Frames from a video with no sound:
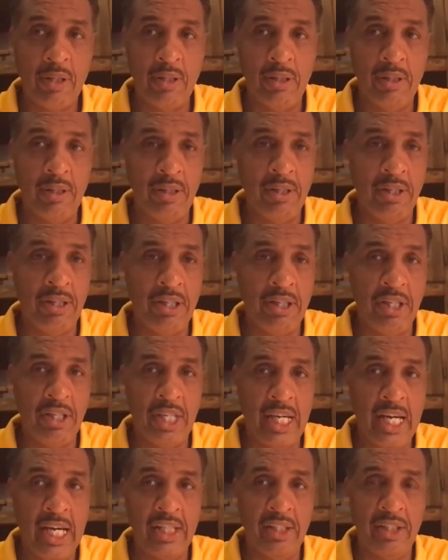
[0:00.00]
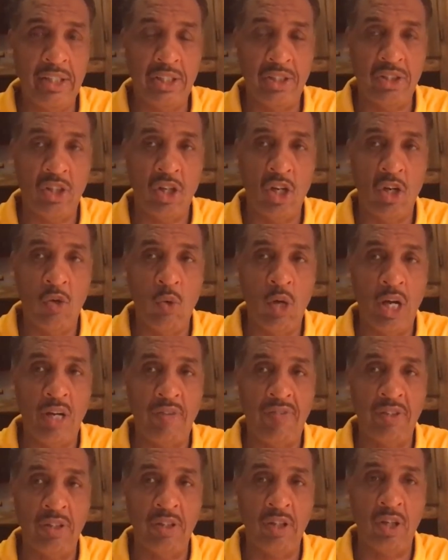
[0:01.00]
You, you can't just go
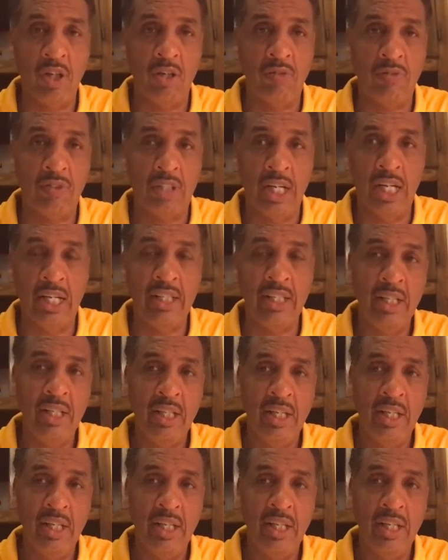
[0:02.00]
away from the law of God.